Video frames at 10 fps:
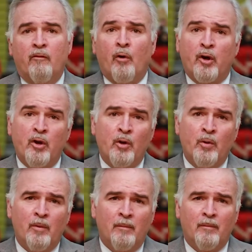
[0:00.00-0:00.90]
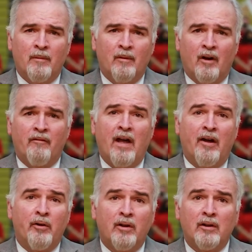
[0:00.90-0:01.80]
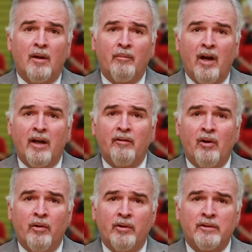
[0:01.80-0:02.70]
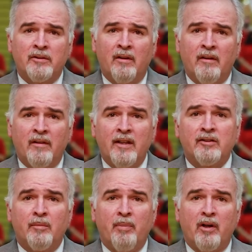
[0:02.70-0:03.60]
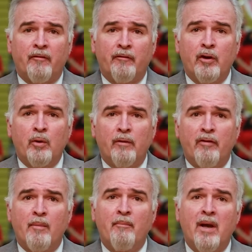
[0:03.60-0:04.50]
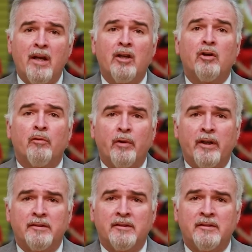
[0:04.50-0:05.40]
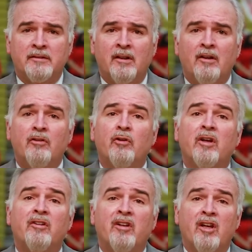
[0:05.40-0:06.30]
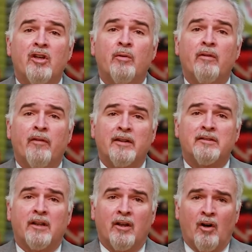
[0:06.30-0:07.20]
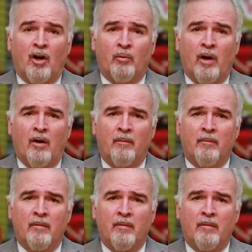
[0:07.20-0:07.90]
For you, our valued alumni and donors, these are but a few of the many good reasons to continue investing in Caldwell.